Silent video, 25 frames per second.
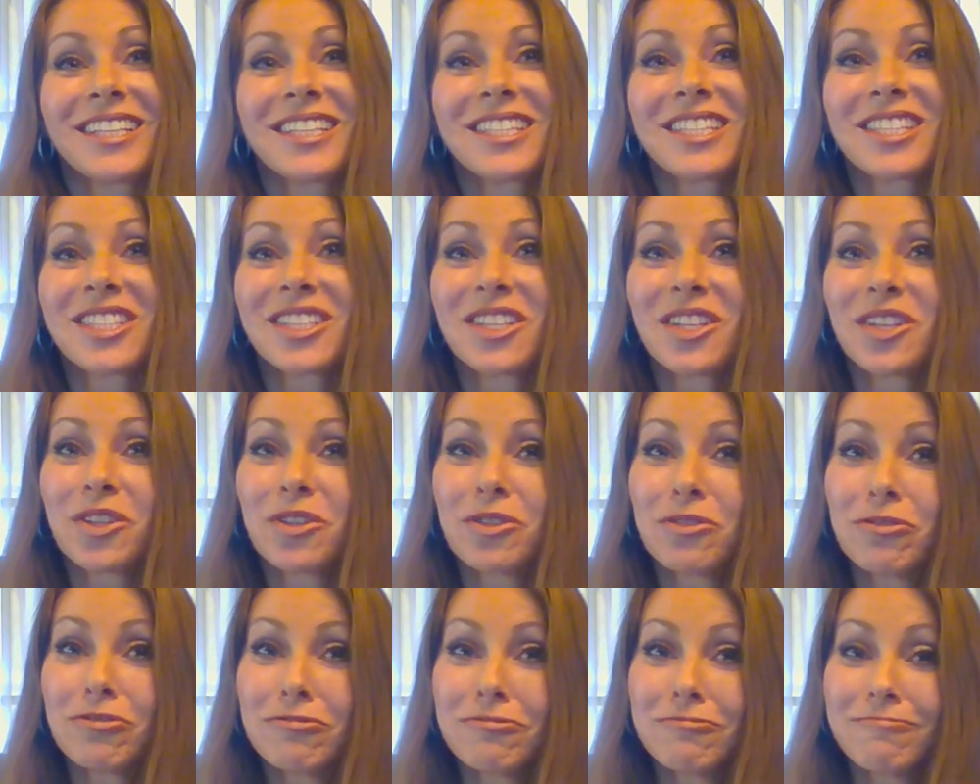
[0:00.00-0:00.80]

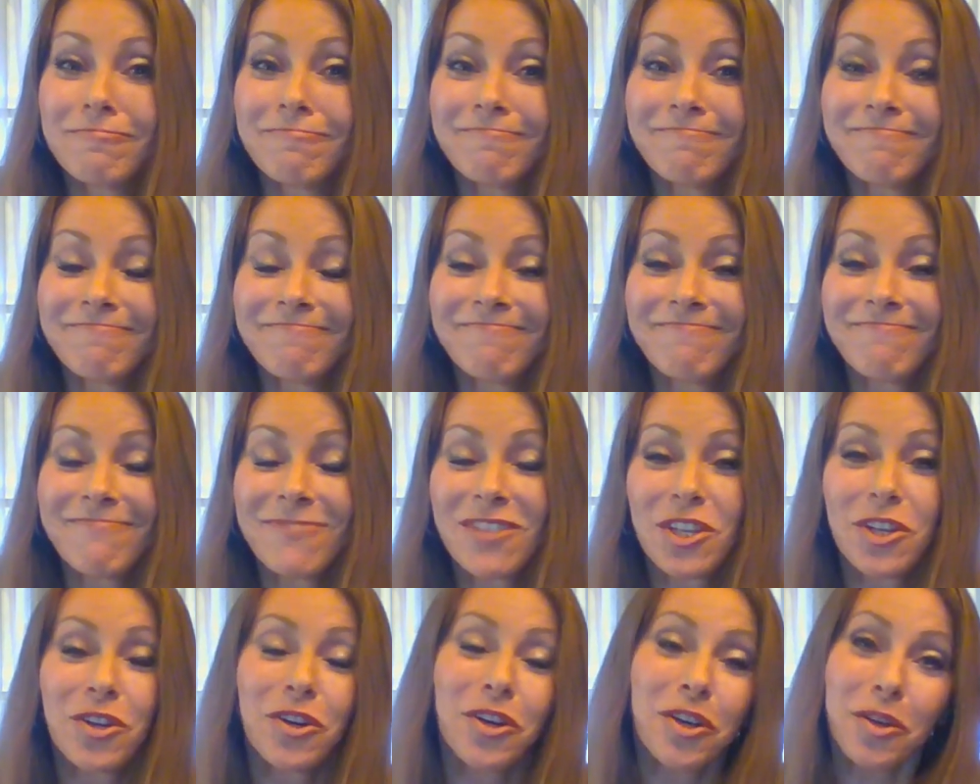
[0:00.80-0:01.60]
So
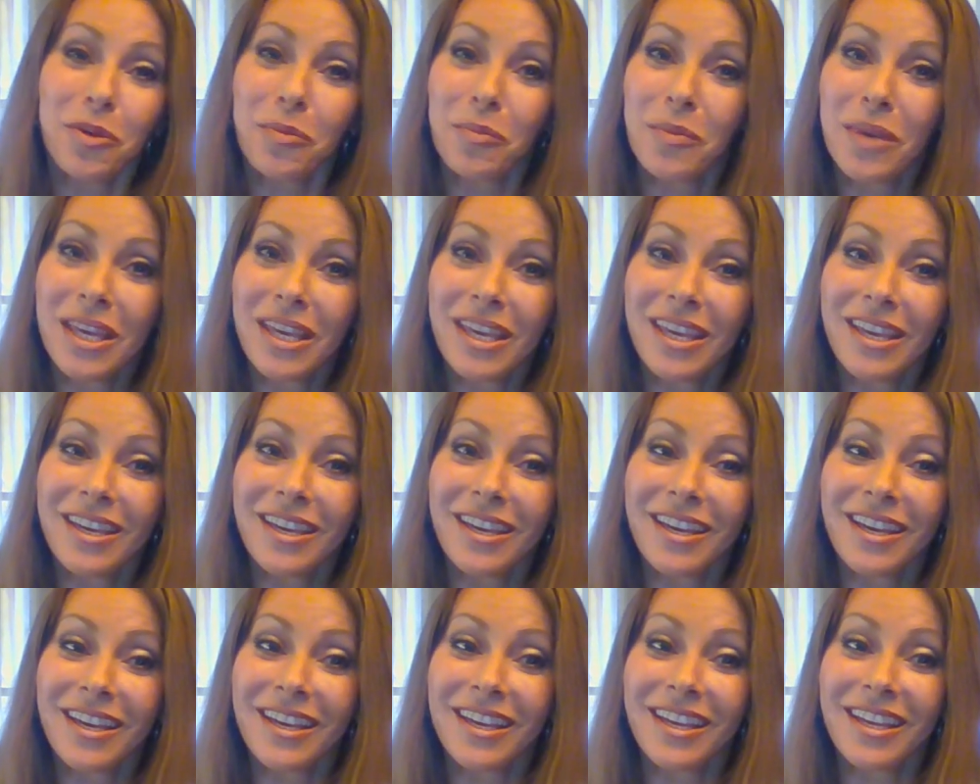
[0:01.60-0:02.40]
join
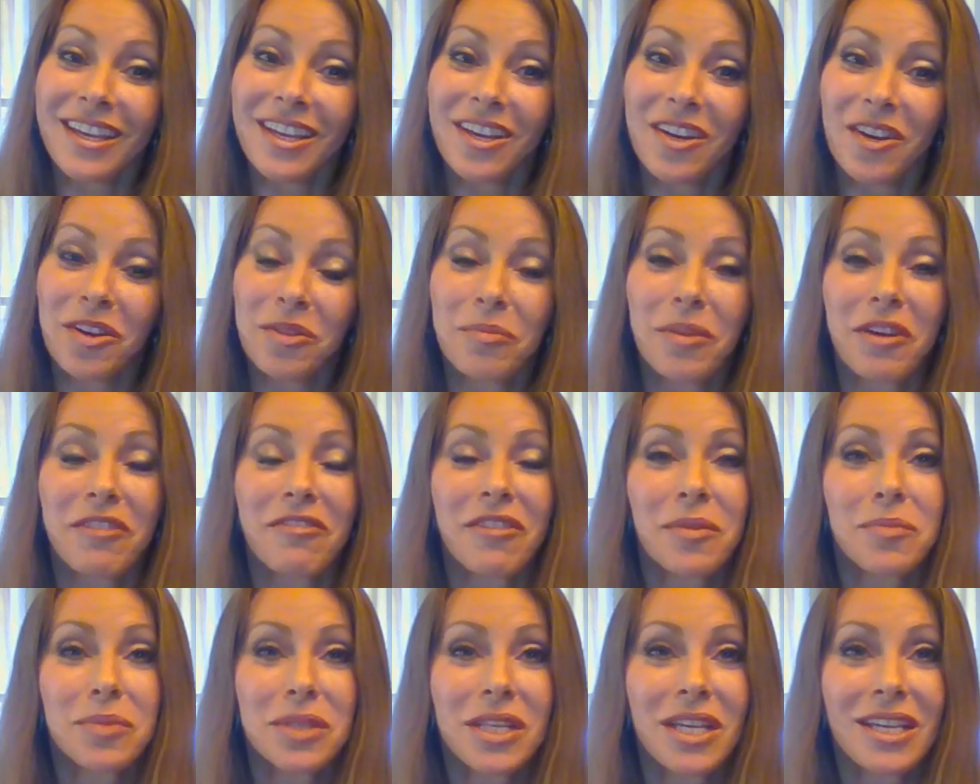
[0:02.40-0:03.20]
me on my
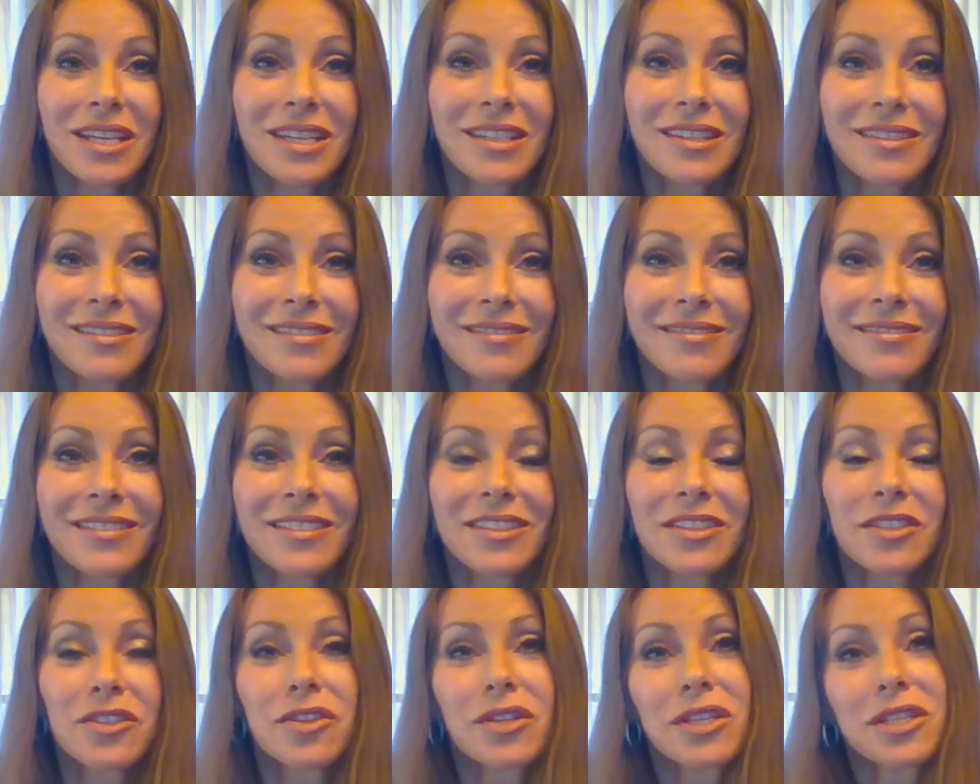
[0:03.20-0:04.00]
website,
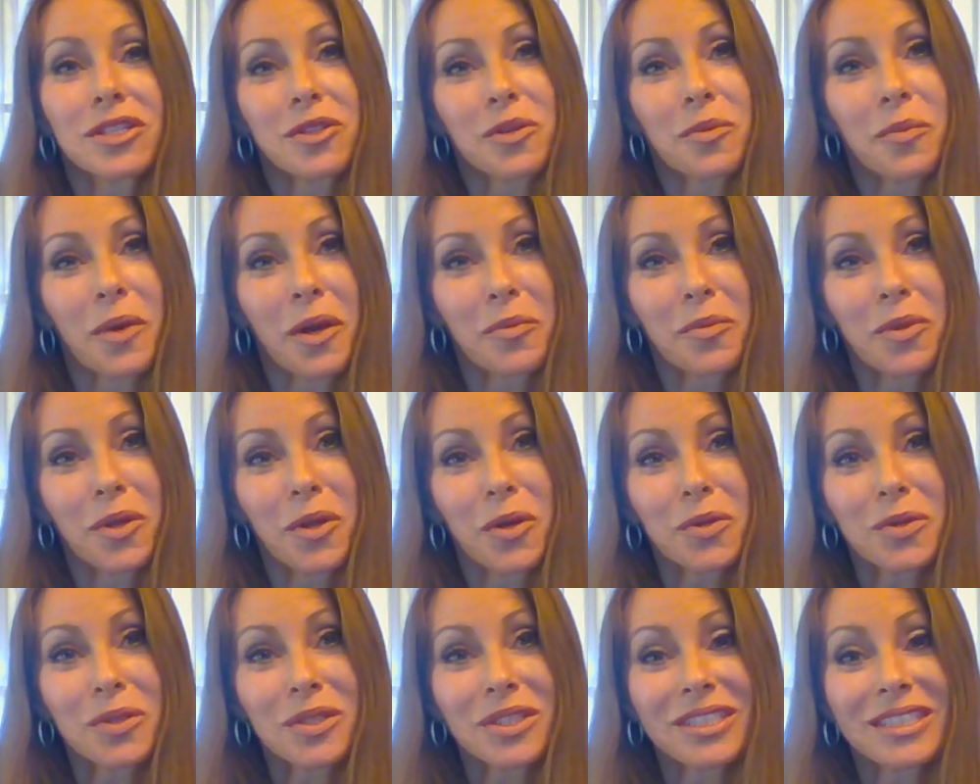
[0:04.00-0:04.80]
read to my
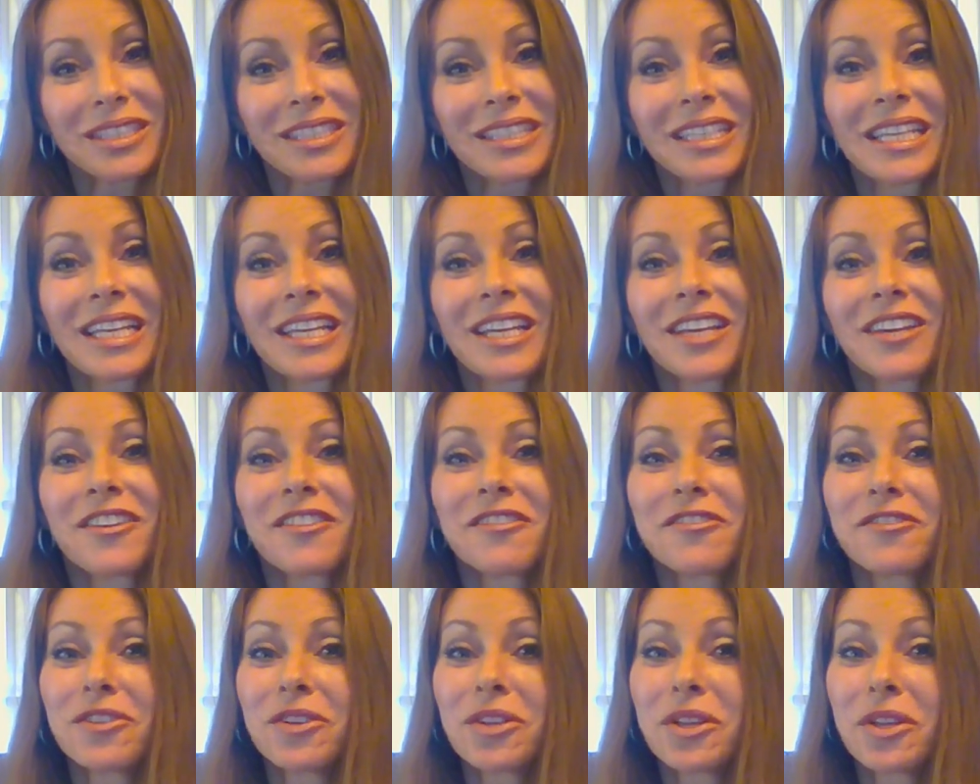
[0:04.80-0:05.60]
blogs,
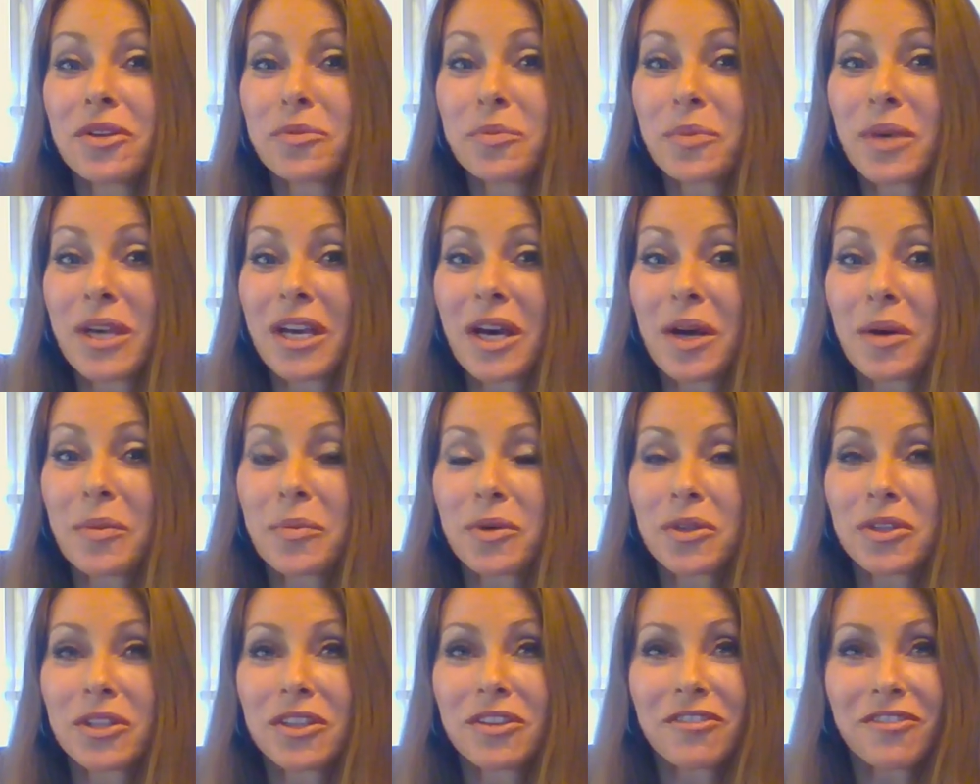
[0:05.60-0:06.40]
follow me
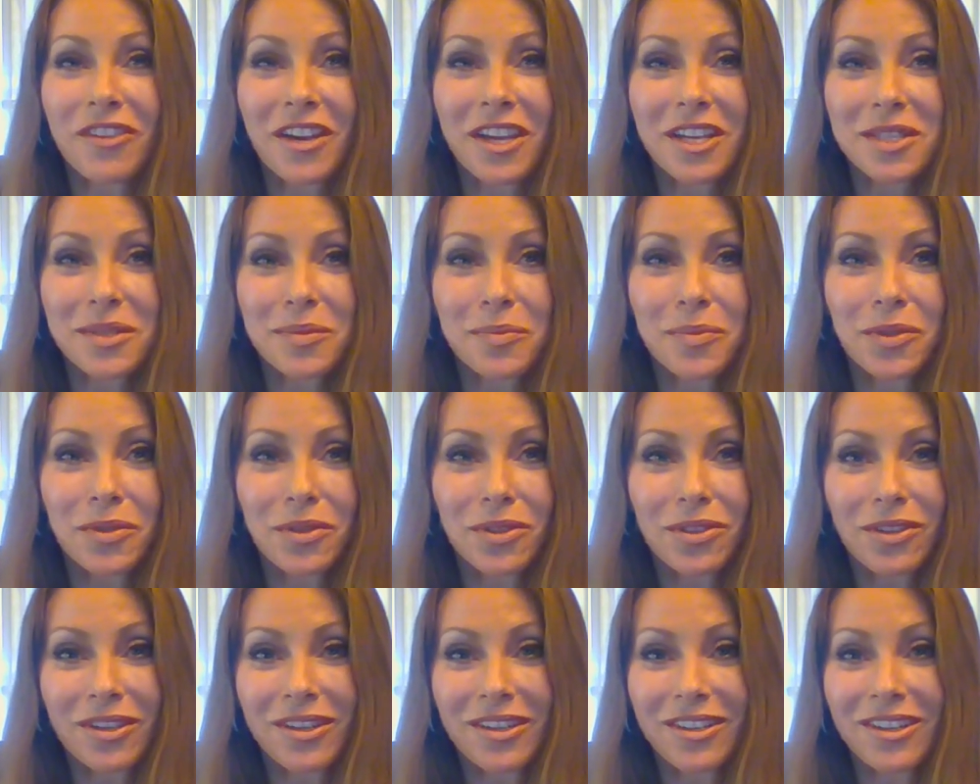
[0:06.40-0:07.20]
up on
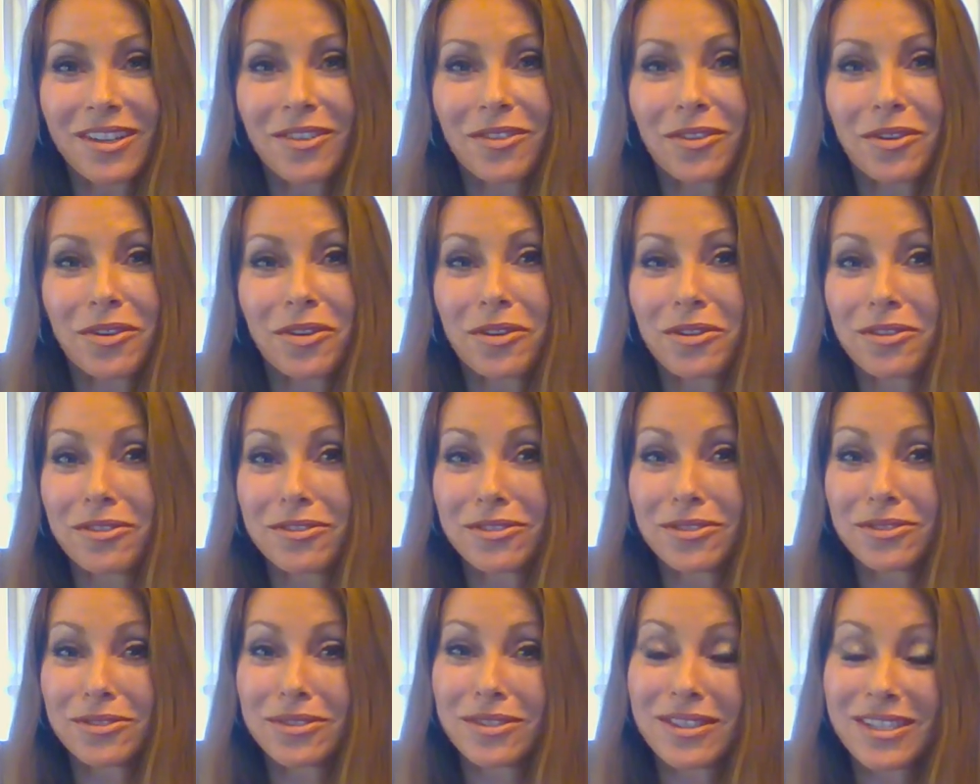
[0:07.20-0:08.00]
Facebook or
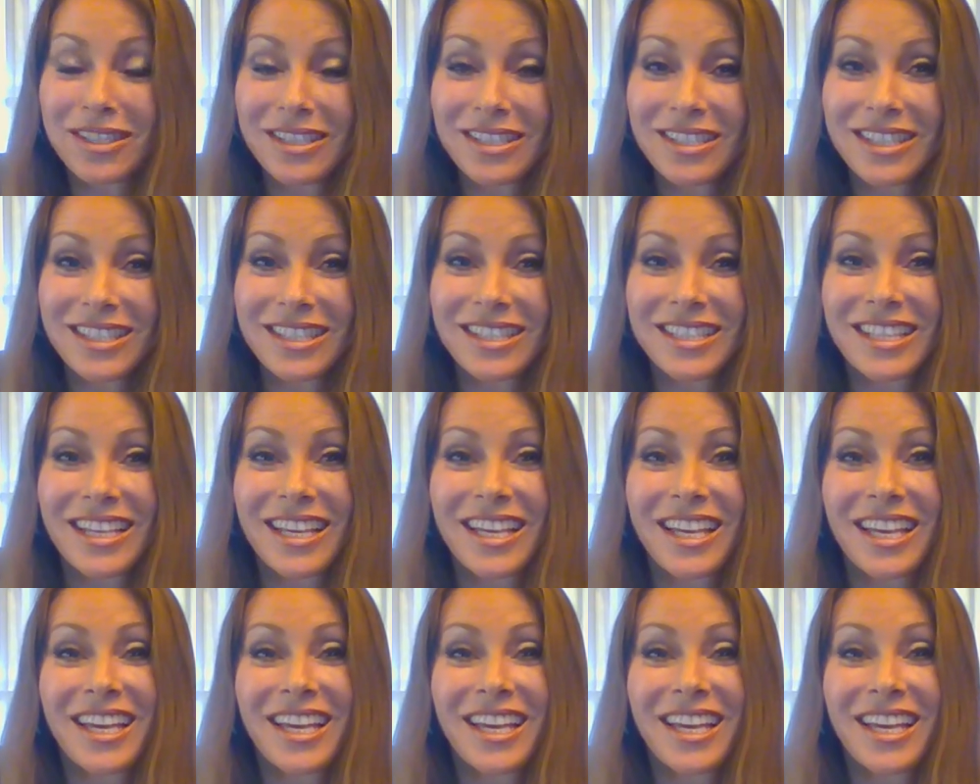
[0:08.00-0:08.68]
on this